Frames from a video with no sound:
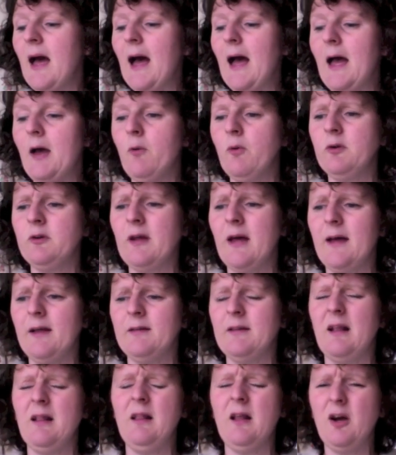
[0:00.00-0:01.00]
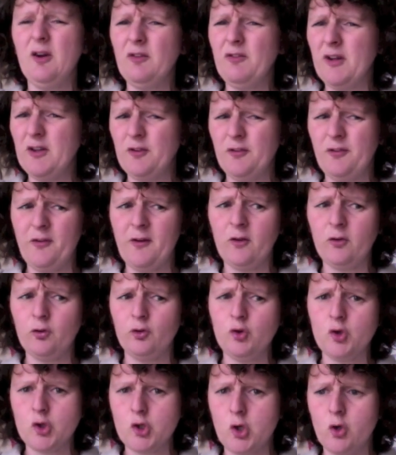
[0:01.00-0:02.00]
I would have a lot of other things
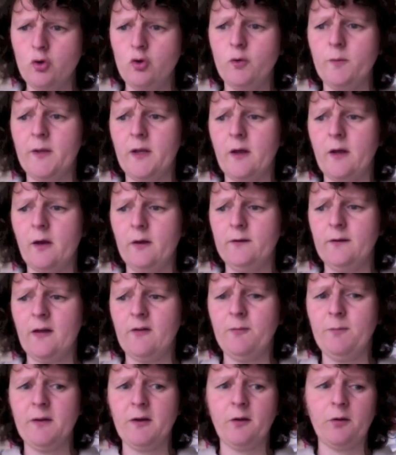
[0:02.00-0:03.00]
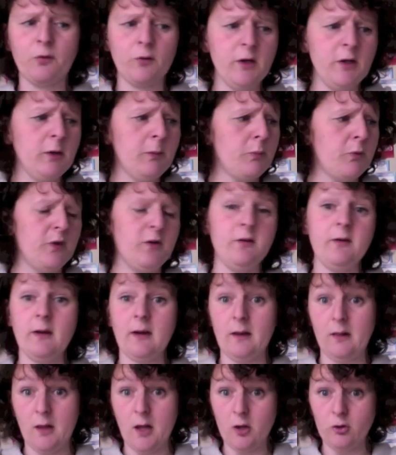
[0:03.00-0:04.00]
to show you because I've been 3D printing
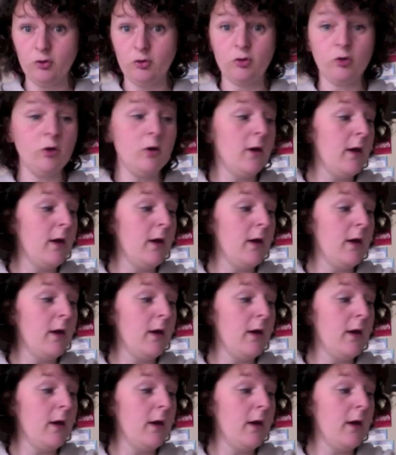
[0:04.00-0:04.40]
a lot,